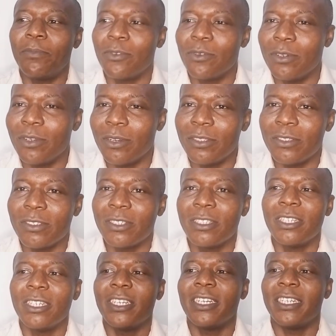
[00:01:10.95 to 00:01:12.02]
product
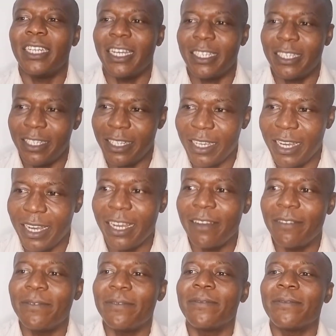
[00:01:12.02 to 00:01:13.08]
that they have.